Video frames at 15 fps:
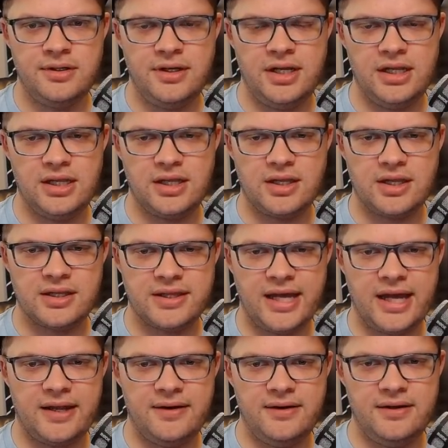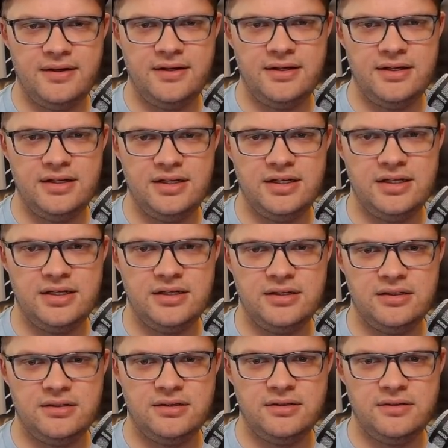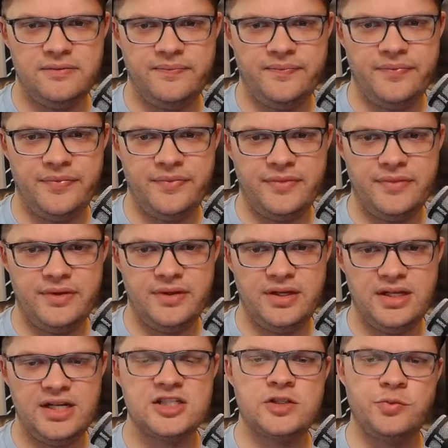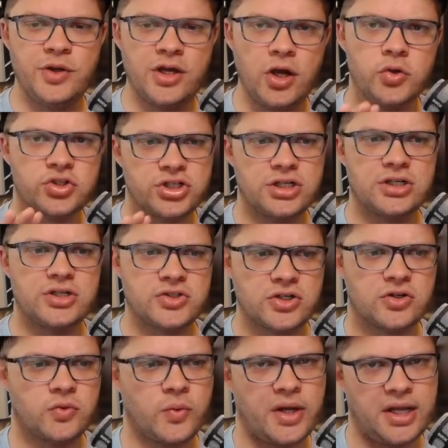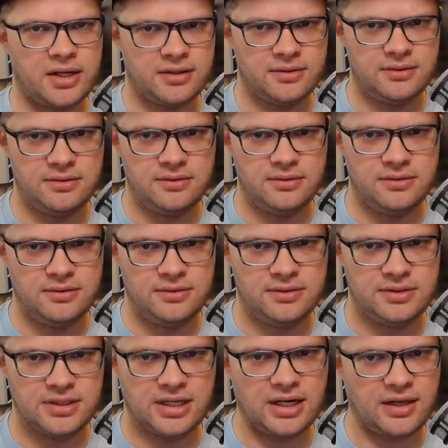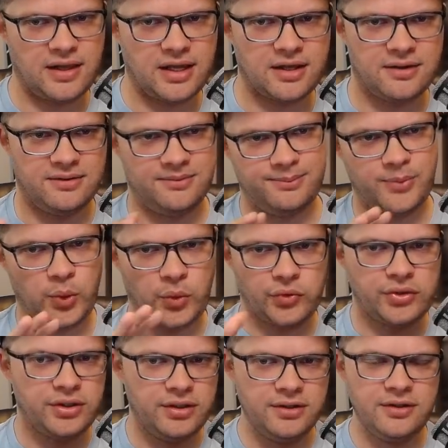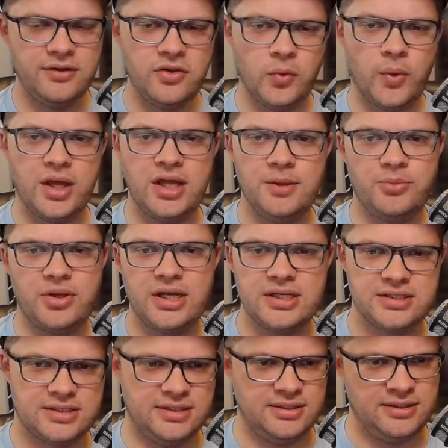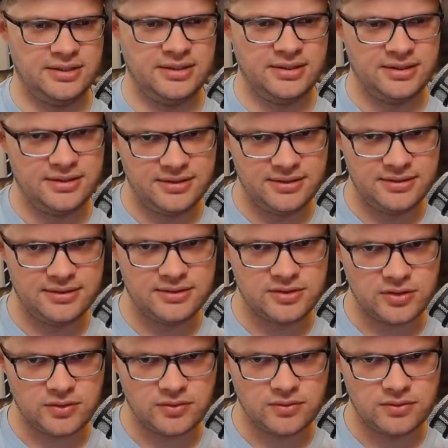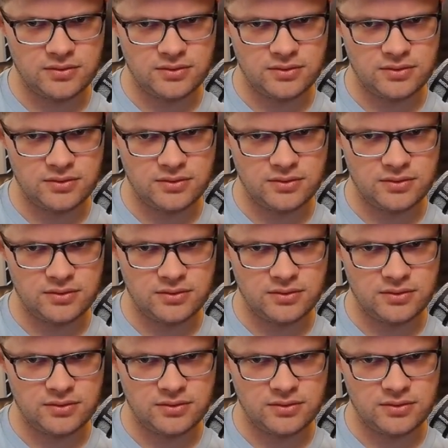anything like that, he needs to be coached in a certain way to kind of like mold the way he plays. So,